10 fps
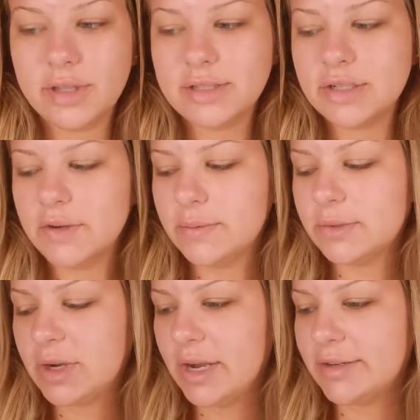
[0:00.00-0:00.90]
And start from
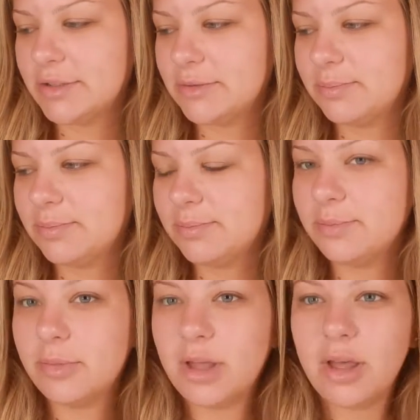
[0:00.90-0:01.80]
scratch.
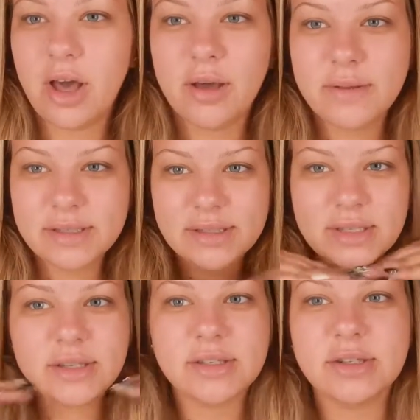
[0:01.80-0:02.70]
Obviously,
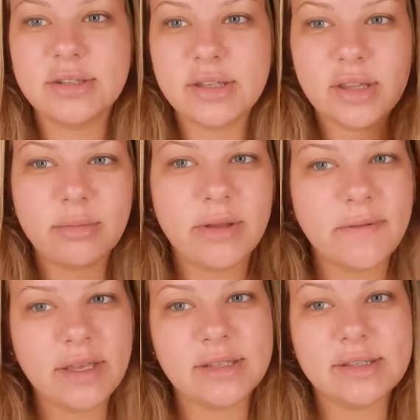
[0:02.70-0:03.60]
because there's nothing in my
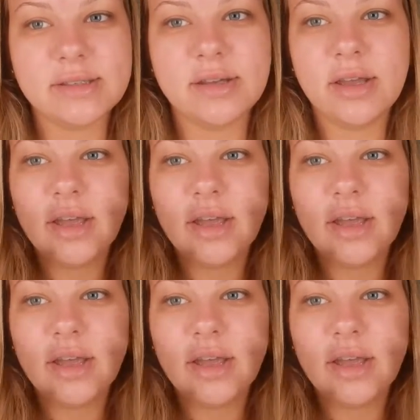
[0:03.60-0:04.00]
face.